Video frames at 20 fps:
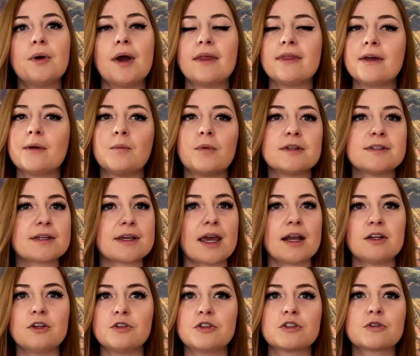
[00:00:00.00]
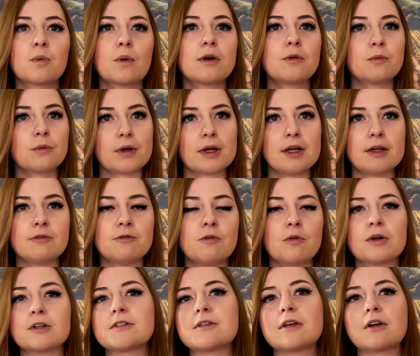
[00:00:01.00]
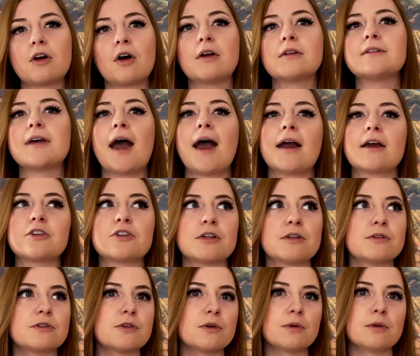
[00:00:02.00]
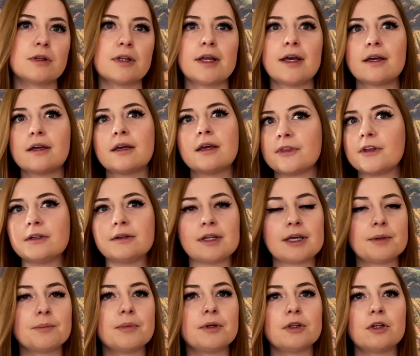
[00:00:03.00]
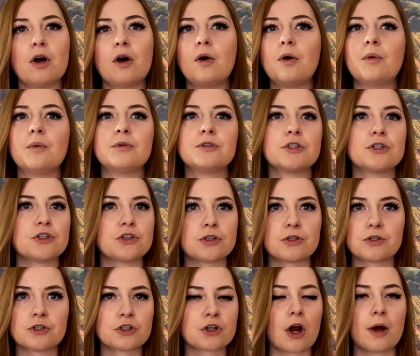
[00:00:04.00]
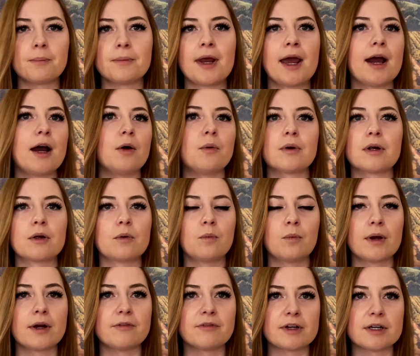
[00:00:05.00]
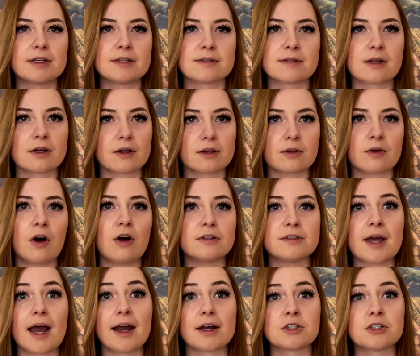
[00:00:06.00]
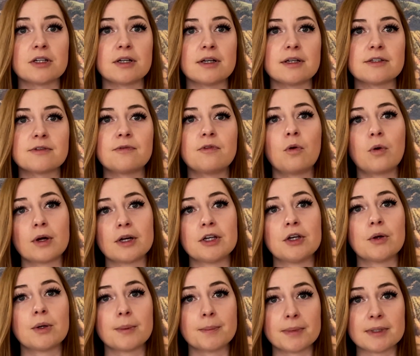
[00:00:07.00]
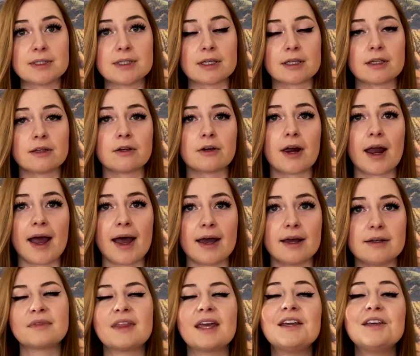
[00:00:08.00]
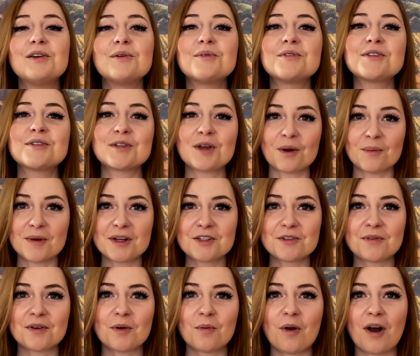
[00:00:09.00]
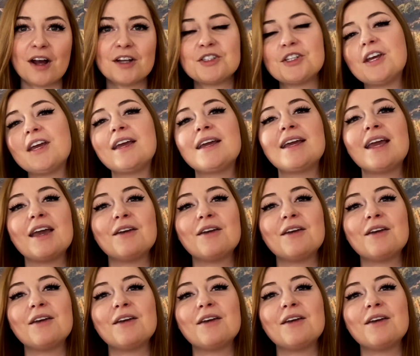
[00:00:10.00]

And then once again, you just wanna reinforce the call to action. So click the link below to shop now or whatever it is the call to action is for your particular ad. Thank you so much for watching.